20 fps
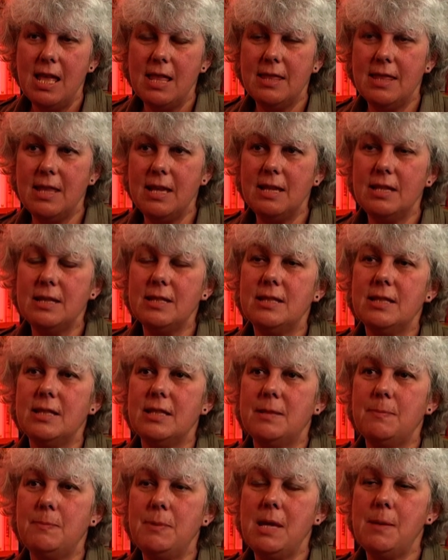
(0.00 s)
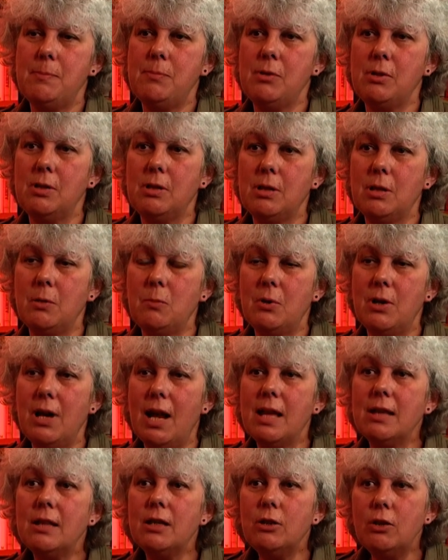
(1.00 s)
things that people were
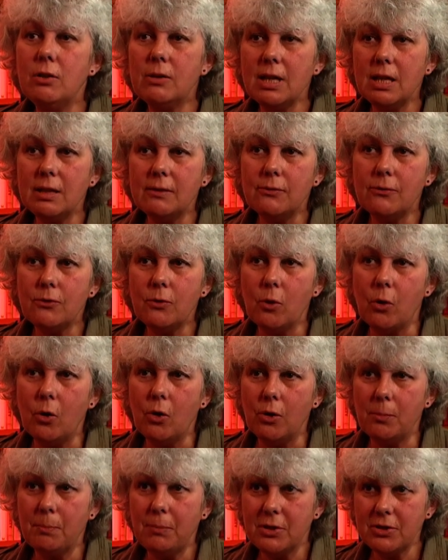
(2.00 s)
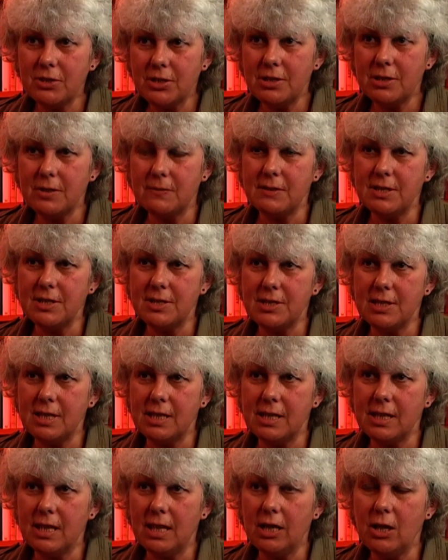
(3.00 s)
either looking for, positively
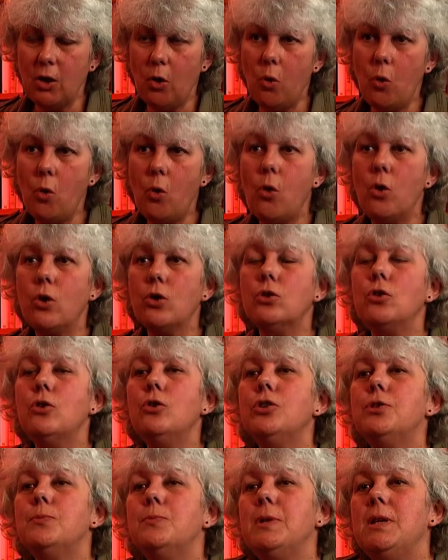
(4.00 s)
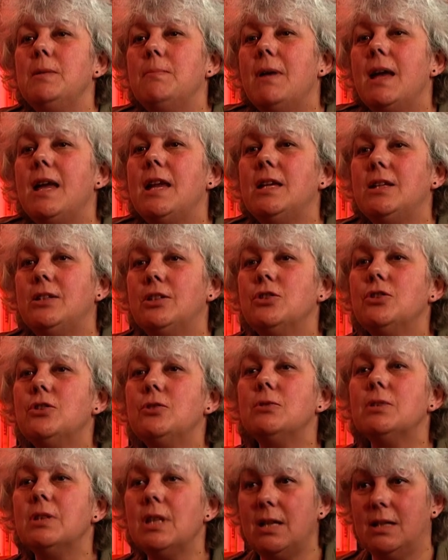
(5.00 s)
seeking, or could be made to
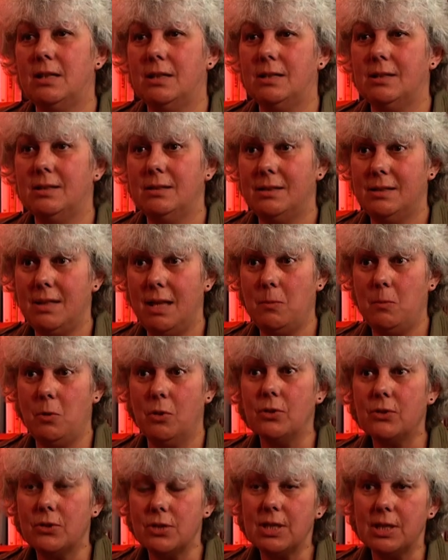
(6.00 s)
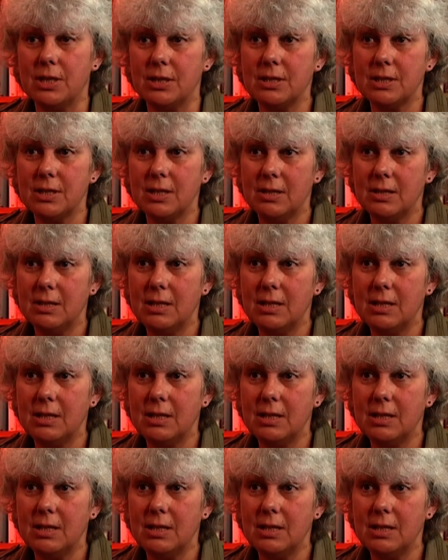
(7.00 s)
think they wanted.